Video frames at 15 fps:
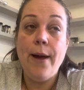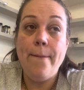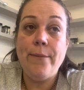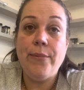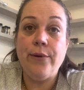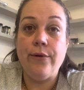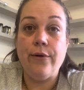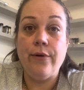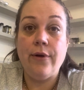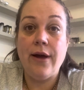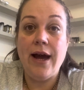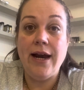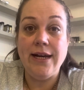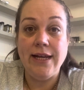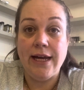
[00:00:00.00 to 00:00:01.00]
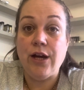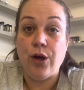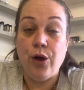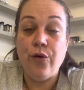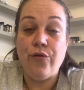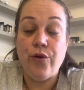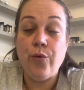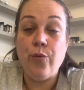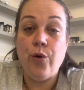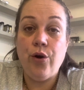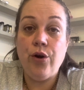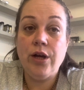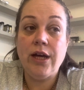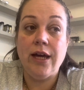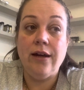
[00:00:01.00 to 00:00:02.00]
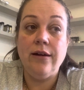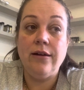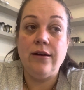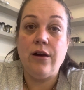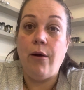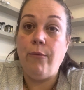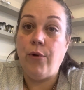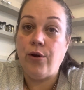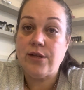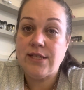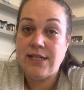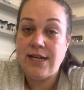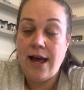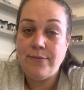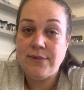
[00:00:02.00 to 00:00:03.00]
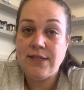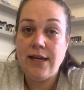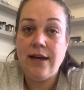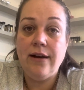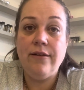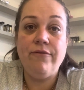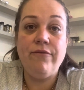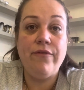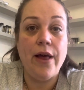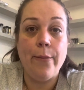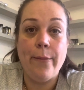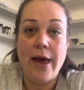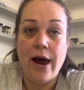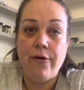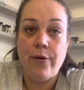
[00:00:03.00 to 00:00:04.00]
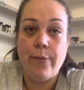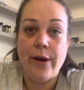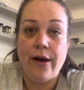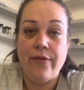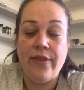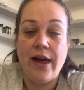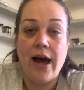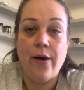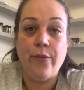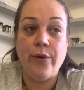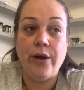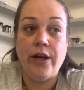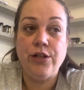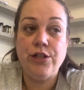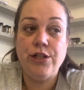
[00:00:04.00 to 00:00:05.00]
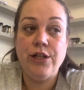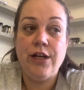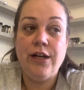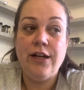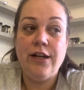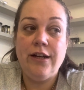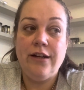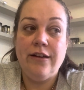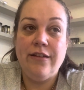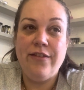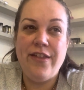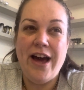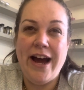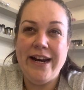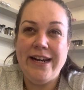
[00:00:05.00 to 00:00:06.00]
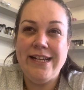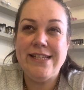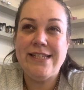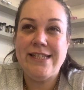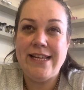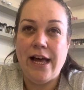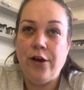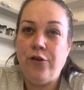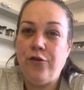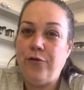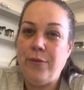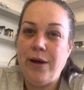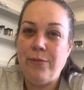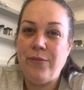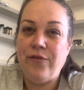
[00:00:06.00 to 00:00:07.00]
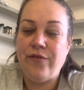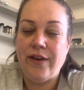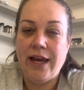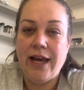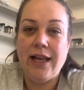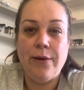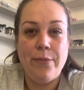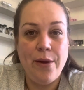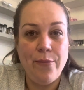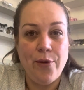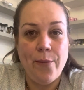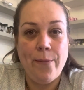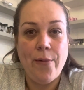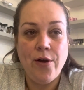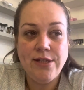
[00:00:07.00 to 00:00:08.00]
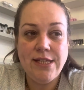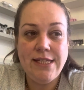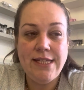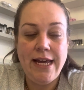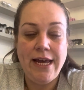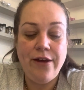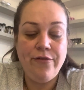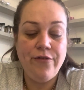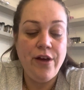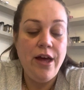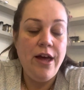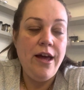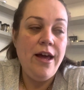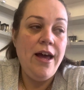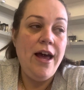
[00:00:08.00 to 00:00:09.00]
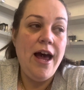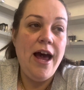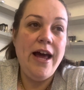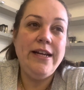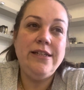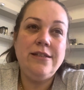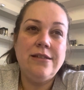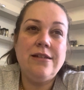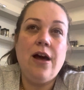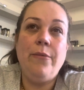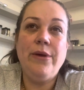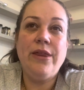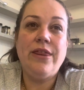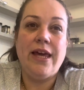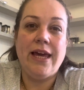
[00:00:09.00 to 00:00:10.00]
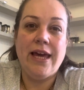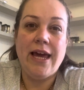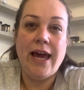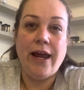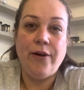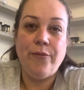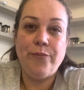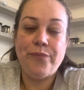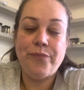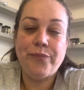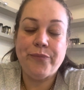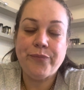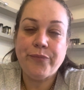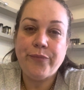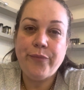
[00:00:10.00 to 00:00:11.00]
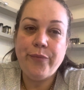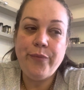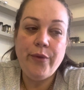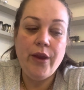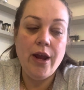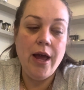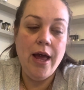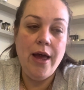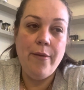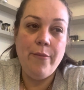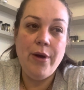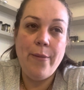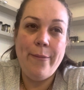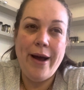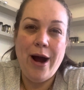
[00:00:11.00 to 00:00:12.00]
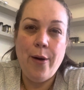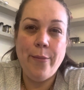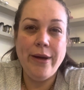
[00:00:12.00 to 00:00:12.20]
but I did go for a walk and got more steps in and felt better about that, which that in itself made me feel a bit more positive. And it just got me thinking about